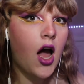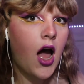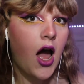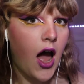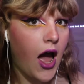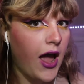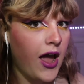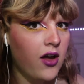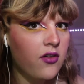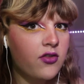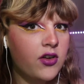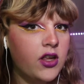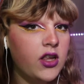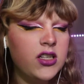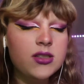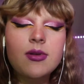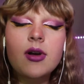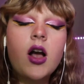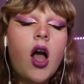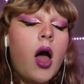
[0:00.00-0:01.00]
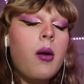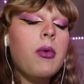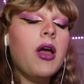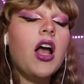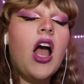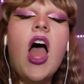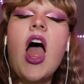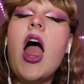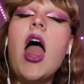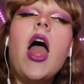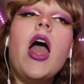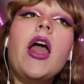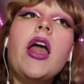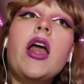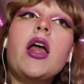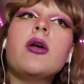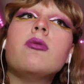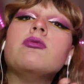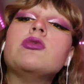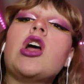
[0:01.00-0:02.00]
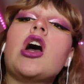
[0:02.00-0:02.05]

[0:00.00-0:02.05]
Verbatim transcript: I have feelings about Gottmik. I am